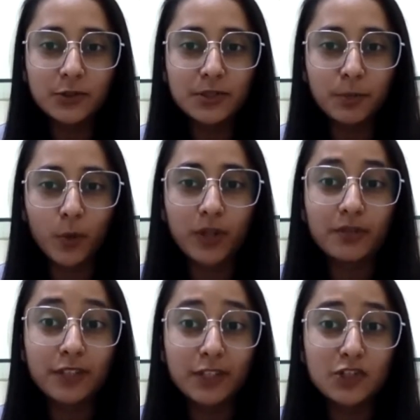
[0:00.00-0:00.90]
it's
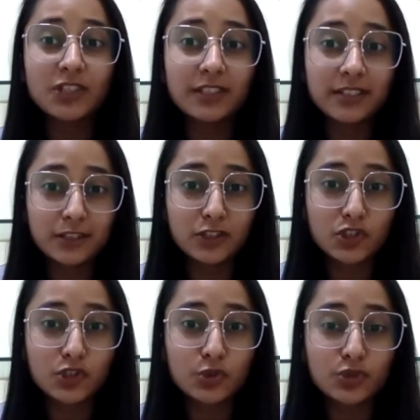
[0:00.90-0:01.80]
planning to deploy
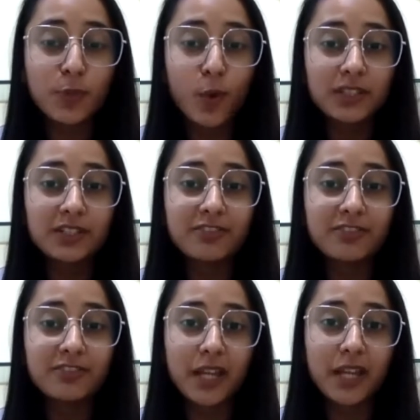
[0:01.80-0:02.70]
facial recognition to
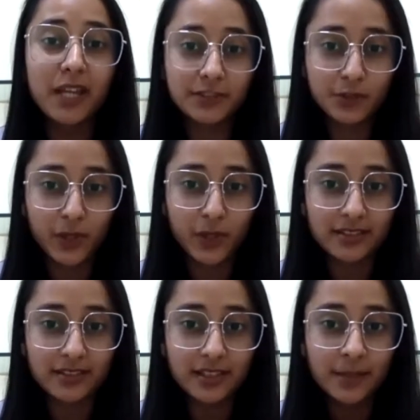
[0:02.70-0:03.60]
spot women
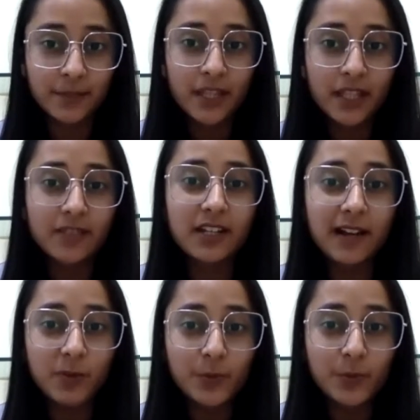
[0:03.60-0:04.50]
in distress.
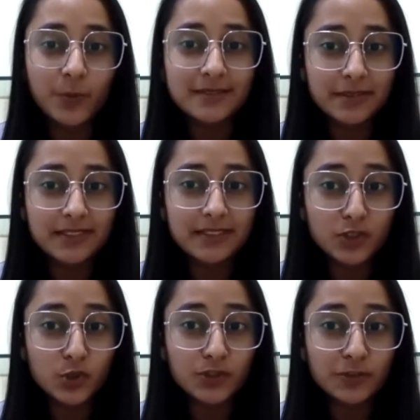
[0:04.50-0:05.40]
If the
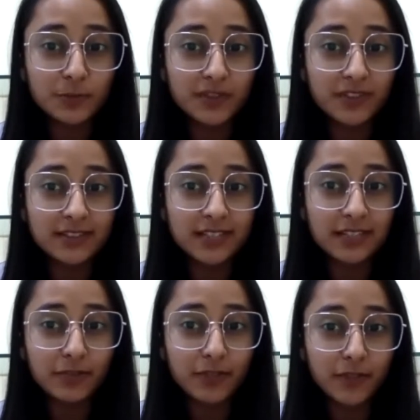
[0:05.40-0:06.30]
government dismisses issues
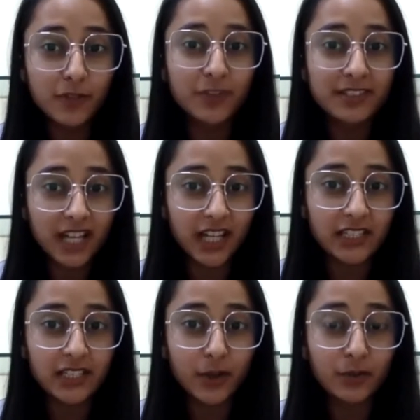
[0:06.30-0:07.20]
of privacy in
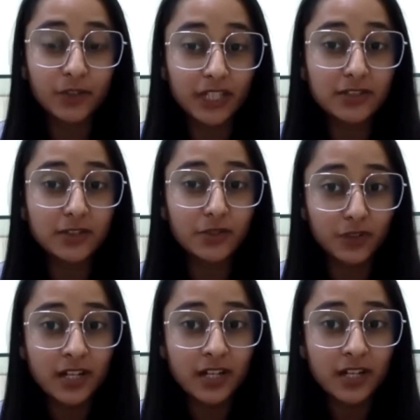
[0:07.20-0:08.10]
favor of its idea
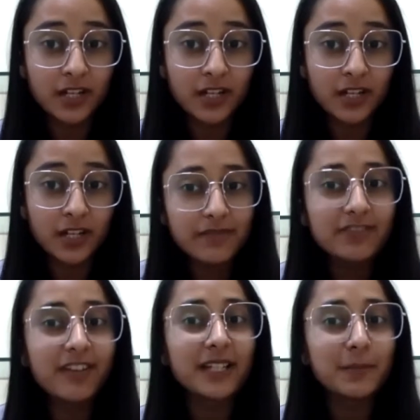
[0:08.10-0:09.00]
of greater good,
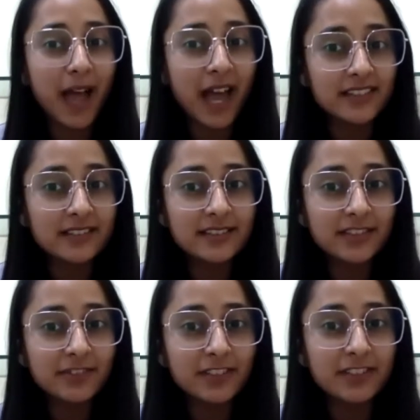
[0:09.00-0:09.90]
how can we
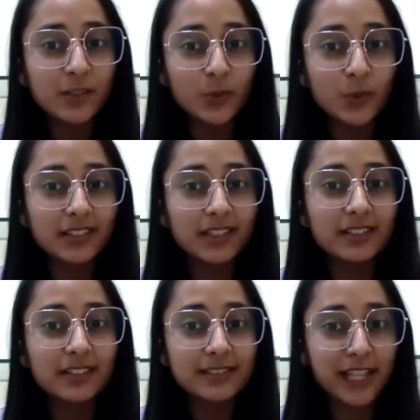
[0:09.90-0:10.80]
find balance if it
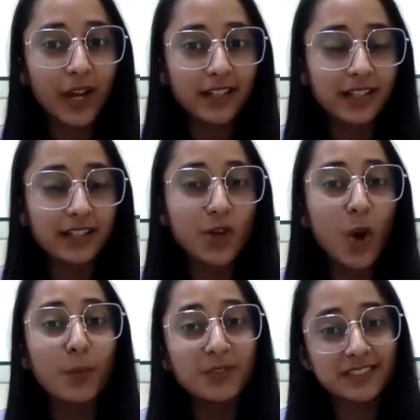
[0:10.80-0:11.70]
is closing itself
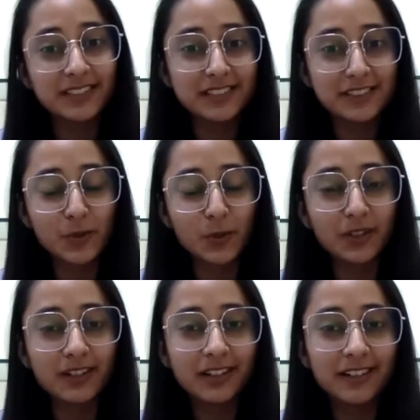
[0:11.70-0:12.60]
to ideas
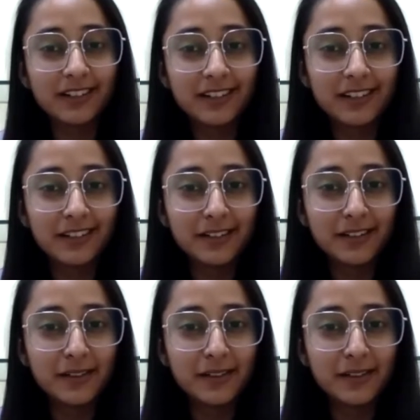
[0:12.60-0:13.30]
opposing its goal?